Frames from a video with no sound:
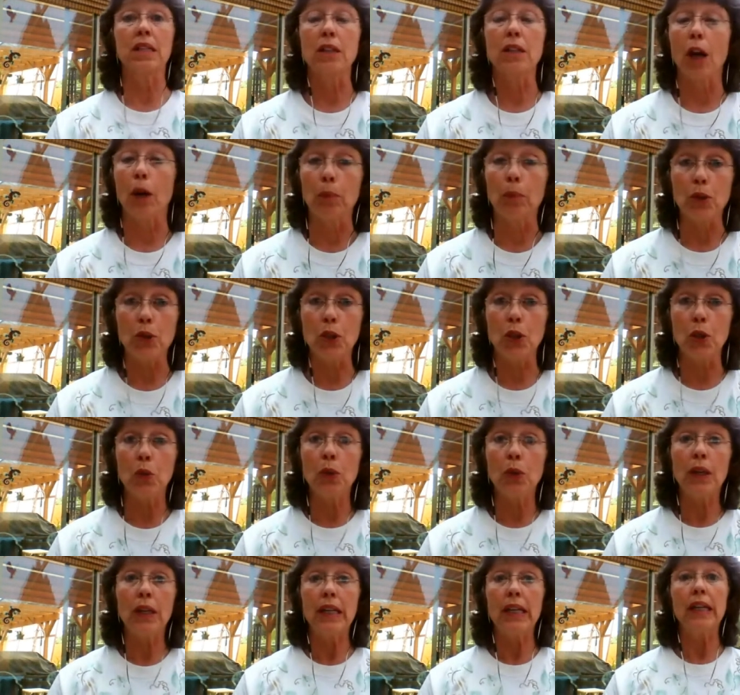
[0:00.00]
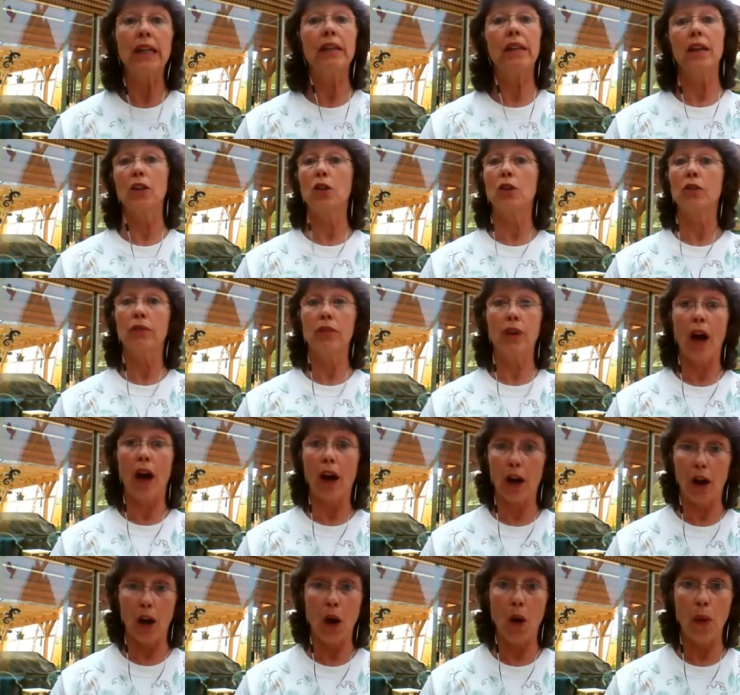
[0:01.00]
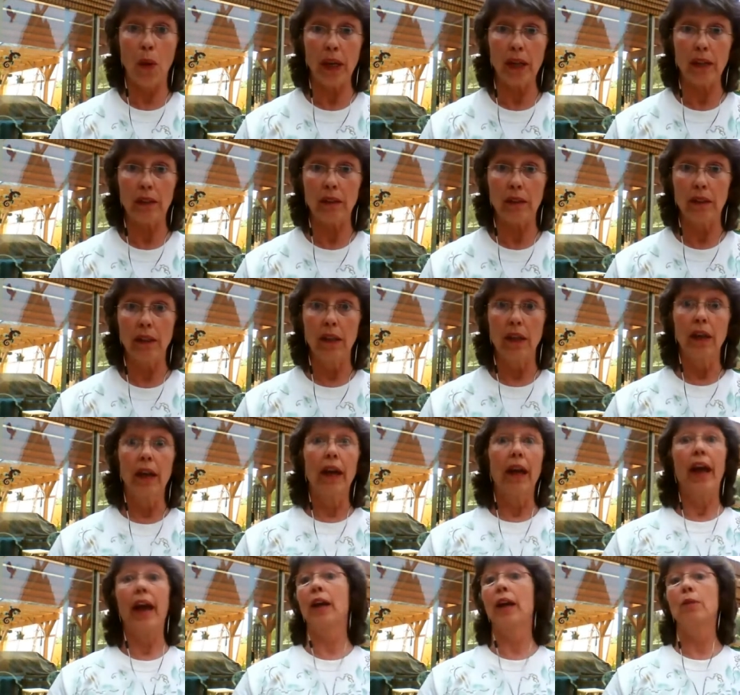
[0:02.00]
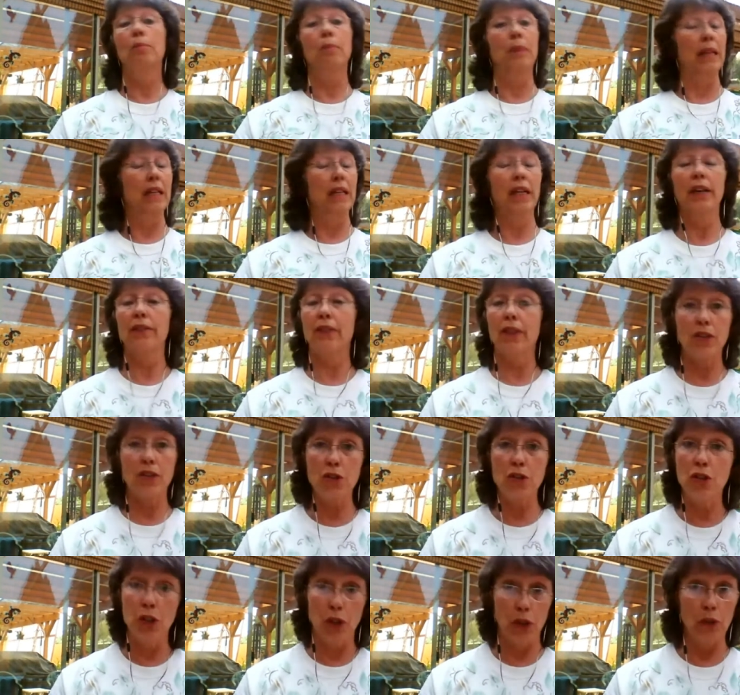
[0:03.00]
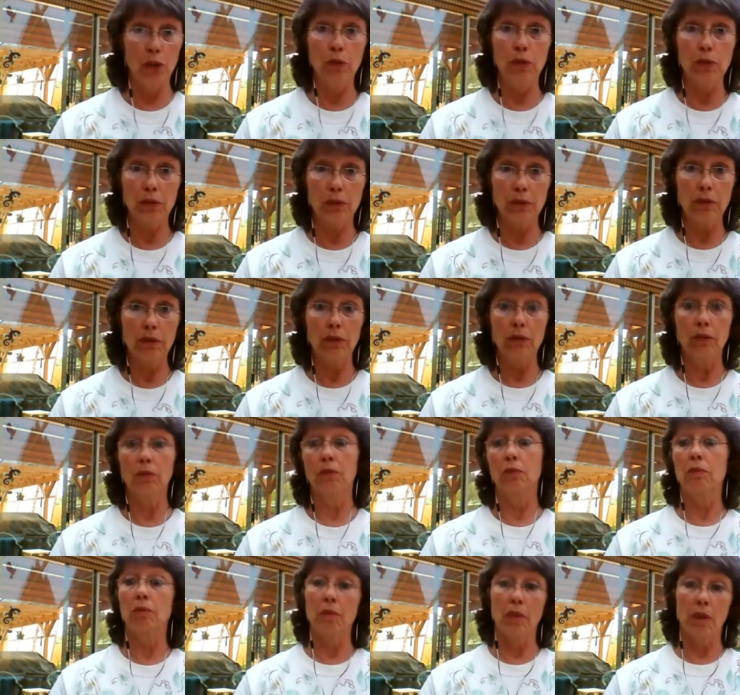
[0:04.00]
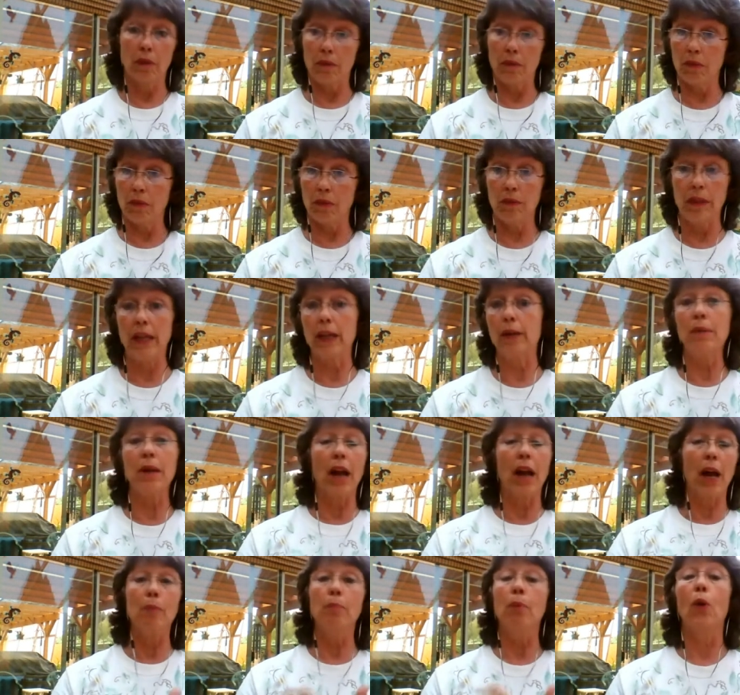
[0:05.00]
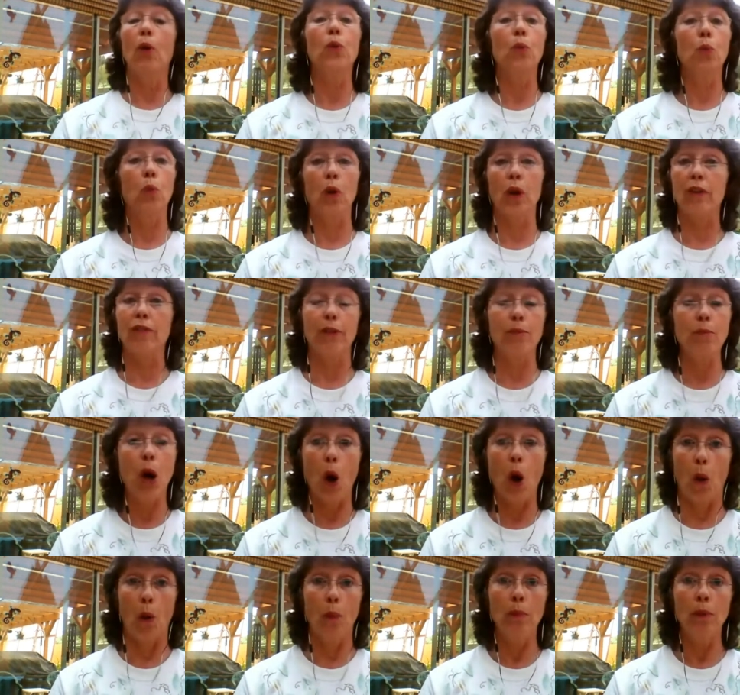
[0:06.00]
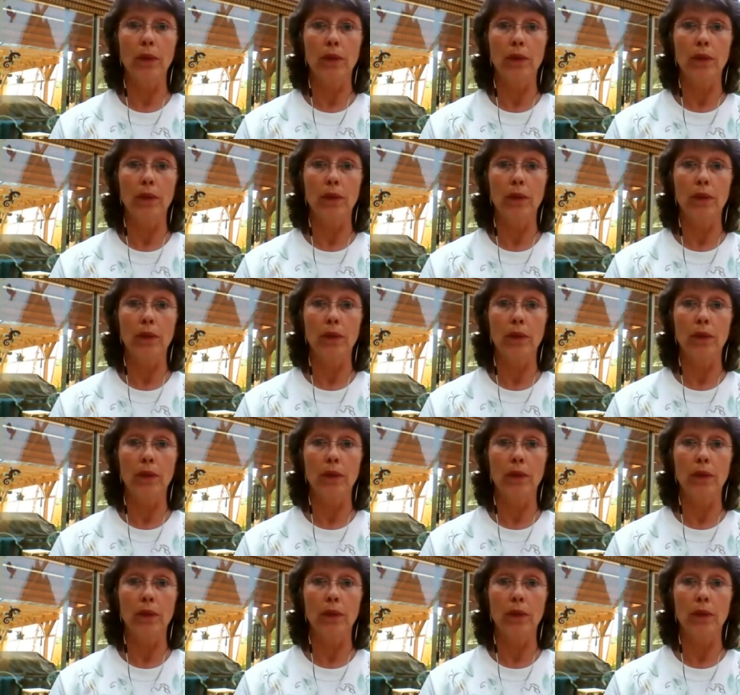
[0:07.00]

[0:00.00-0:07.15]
opportunity that you've got going, and many of us do, Kim and I both work from home.